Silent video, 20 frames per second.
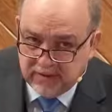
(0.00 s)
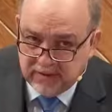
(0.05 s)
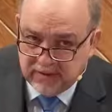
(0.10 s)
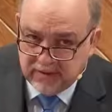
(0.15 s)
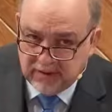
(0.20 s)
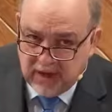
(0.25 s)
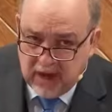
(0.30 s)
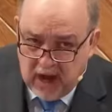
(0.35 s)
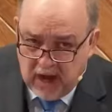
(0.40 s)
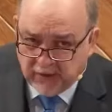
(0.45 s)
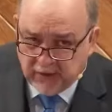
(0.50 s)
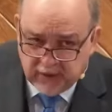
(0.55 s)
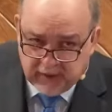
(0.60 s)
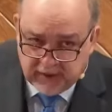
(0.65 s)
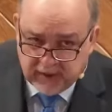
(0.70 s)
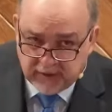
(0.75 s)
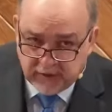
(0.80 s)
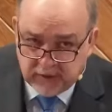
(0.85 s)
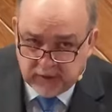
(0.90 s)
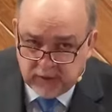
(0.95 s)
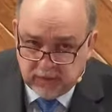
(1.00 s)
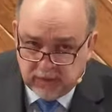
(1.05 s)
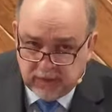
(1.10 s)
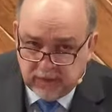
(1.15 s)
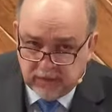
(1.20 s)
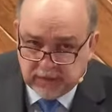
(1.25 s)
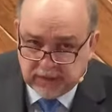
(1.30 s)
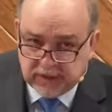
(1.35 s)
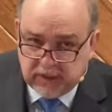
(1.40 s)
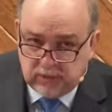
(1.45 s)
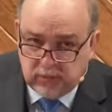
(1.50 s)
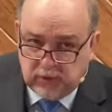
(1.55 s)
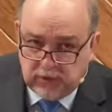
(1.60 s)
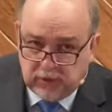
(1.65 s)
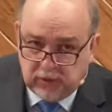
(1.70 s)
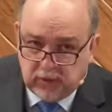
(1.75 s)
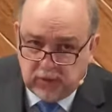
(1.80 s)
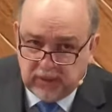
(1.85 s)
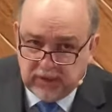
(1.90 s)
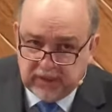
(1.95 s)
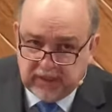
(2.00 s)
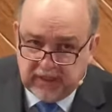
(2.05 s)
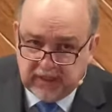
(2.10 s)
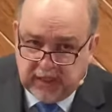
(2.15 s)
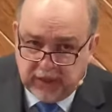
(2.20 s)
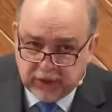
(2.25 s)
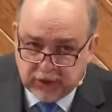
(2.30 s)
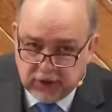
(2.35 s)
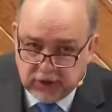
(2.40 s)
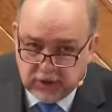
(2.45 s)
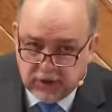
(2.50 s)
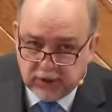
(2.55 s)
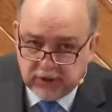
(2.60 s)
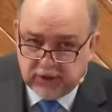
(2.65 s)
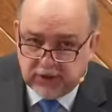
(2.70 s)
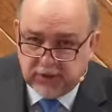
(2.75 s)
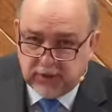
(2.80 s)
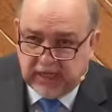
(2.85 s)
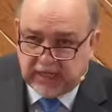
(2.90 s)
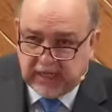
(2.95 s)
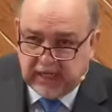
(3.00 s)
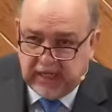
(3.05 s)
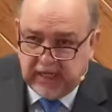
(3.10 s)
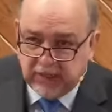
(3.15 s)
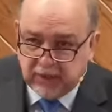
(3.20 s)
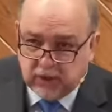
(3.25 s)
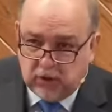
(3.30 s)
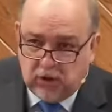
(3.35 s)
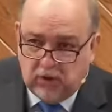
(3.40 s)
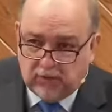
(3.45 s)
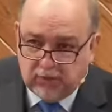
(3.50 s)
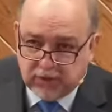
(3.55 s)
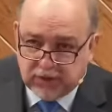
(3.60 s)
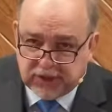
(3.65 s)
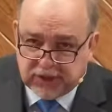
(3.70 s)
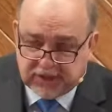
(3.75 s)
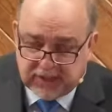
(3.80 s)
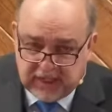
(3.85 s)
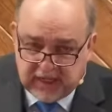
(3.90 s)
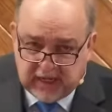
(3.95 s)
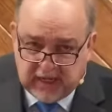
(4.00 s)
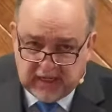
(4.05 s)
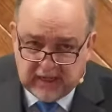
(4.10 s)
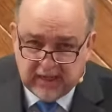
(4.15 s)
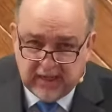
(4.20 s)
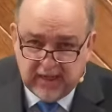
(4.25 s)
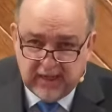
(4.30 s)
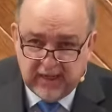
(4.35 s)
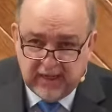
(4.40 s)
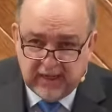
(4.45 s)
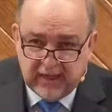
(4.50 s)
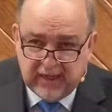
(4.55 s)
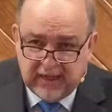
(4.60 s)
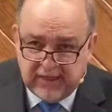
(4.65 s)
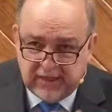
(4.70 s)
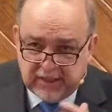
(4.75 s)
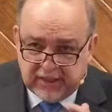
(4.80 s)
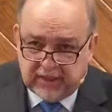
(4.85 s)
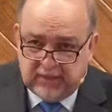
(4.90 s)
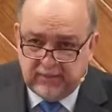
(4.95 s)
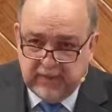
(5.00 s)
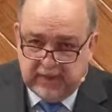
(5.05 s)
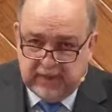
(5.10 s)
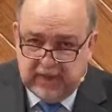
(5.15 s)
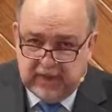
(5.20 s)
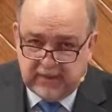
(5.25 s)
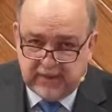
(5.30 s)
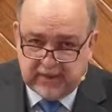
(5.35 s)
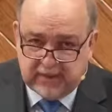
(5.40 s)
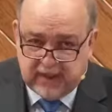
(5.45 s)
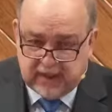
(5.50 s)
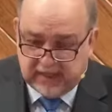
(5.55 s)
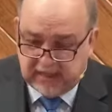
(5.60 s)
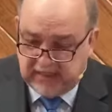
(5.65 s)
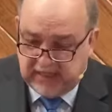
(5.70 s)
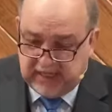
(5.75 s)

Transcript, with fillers: congregants, someone who is in a church that he is overseeing in some context.